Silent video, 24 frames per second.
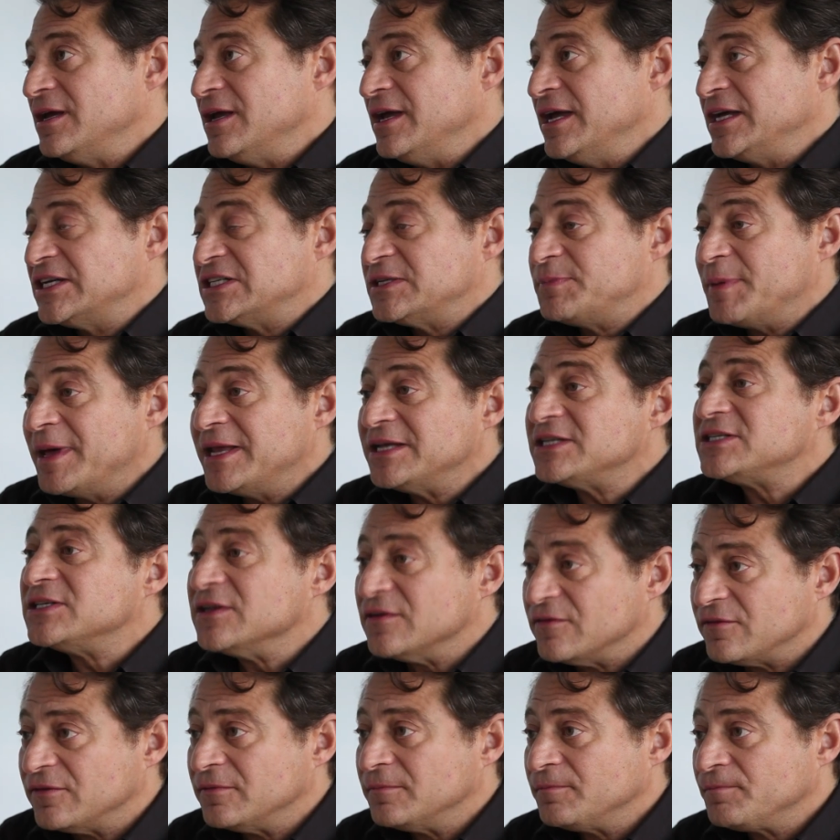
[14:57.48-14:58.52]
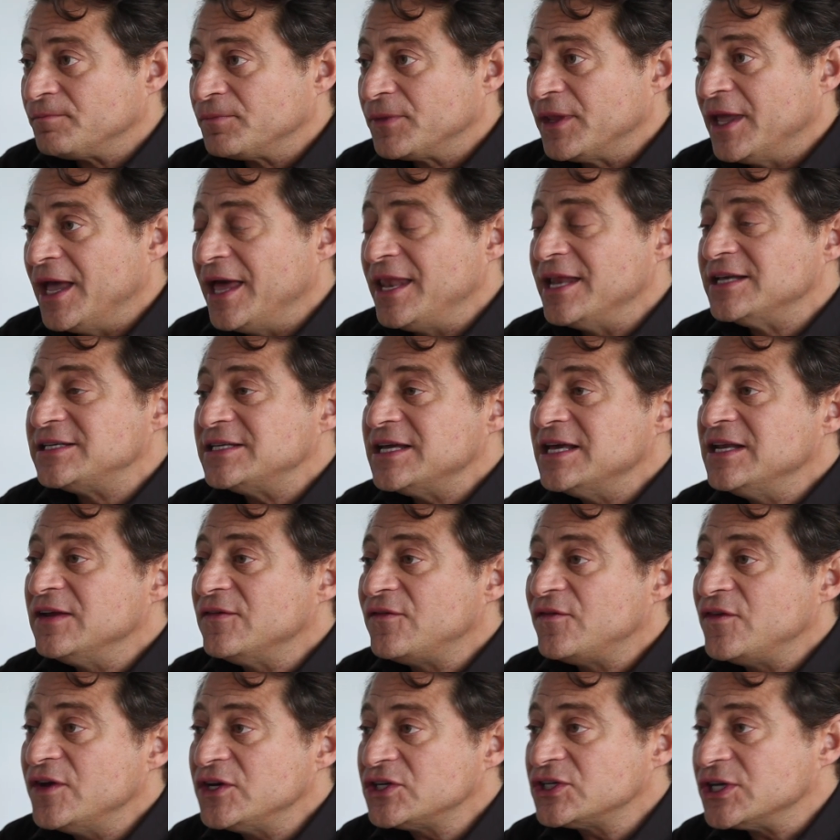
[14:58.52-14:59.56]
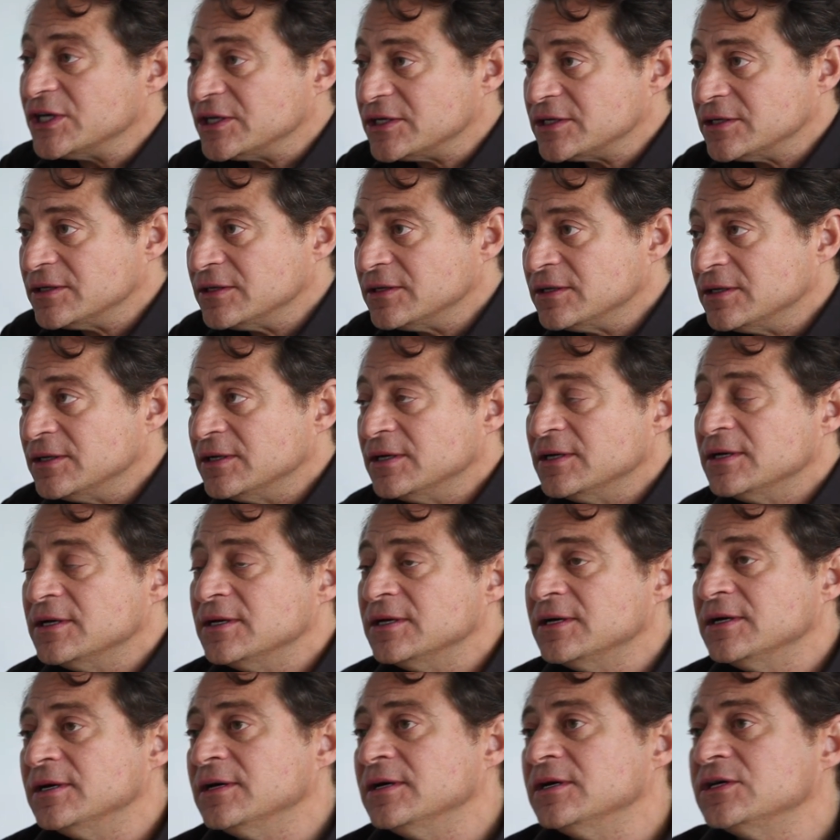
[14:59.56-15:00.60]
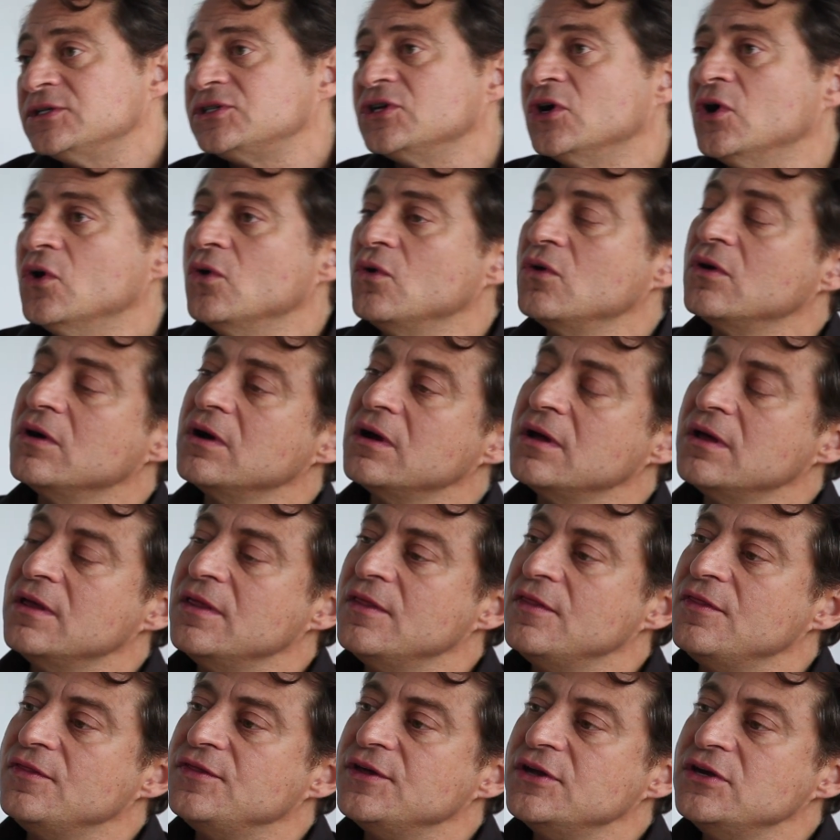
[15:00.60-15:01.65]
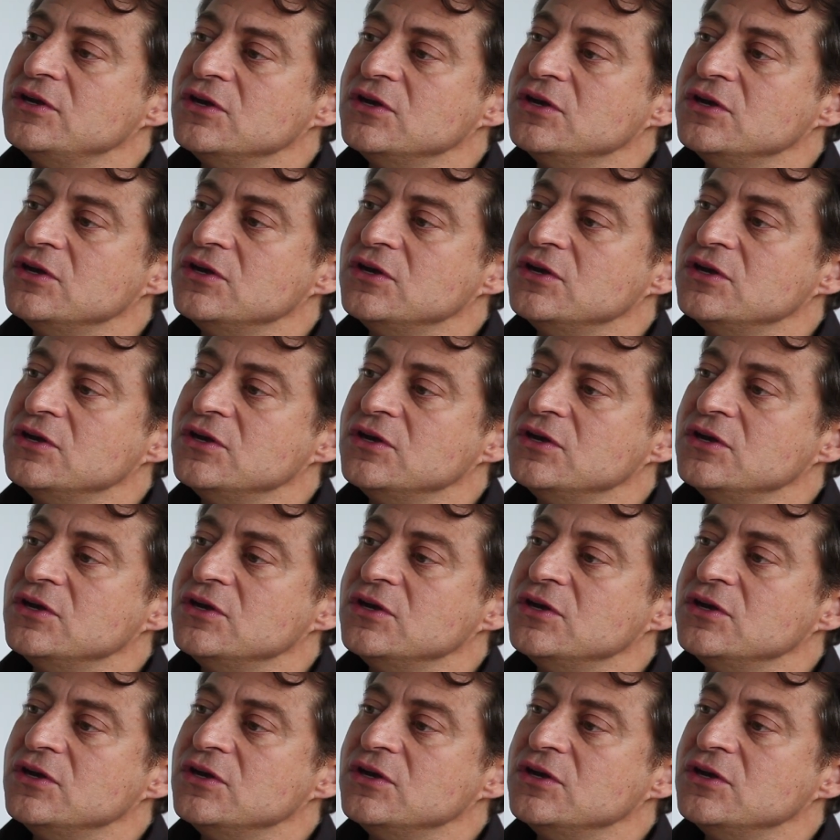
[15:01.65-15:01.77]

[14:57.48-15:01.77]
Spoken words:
expensive and it's inefficient. So the